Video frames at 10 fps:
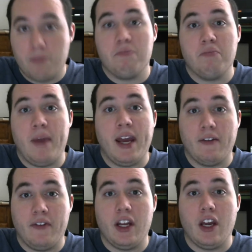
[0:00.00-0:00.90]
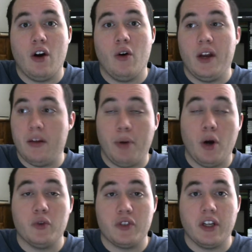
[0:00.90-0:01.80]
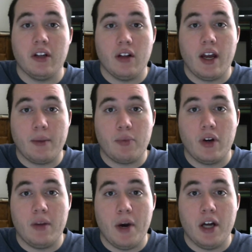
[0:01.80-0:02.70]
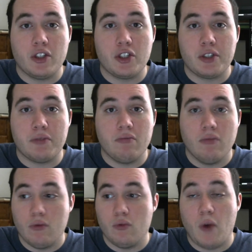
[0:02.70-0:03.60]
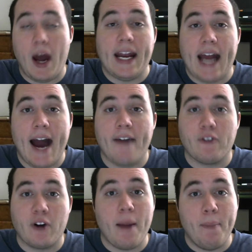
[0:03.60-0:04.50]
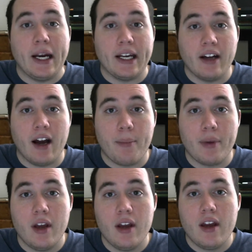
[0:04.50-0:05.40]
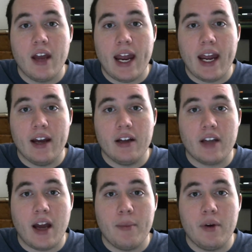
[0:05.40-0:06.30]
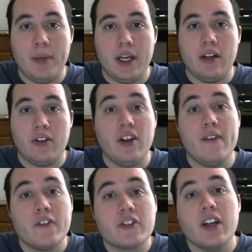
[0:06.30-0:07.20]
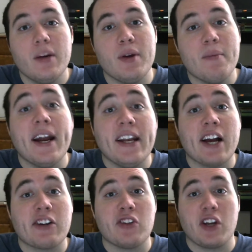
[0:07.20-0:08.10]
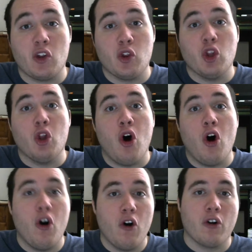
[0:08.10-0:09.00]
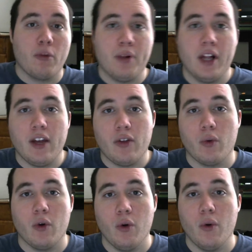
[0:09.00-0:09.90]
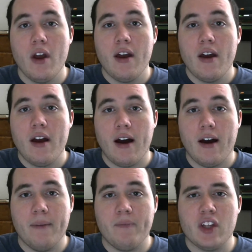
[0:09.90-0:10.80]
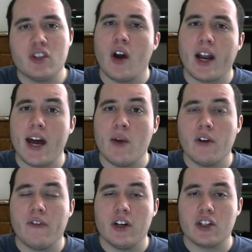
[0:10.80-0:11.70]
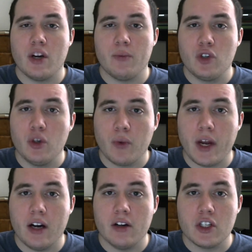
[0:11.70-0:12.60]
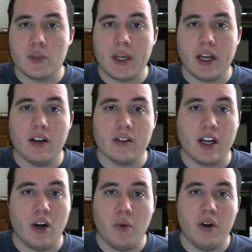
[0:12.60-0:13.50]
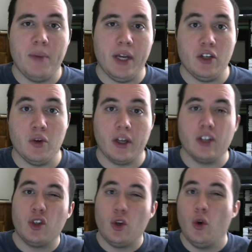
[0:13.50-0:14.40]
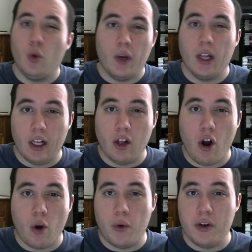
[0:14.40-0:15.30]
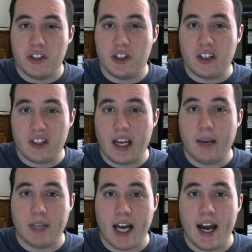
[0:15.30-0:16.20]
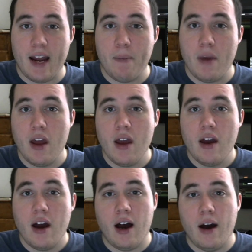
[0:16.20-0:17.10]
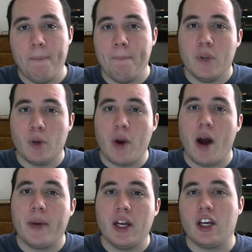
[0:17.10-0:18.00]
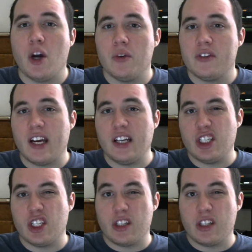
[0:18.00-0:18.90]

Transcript: make a video, and then post it, like, pretty much right after I pick it up. And I'm going to be, Thief is going to be my next, like, long playthrough um, and so I kind of want to finish up Tomb Raider just because I don't want to be doing two really long ones at the same time. Um, they're probably going to coincide just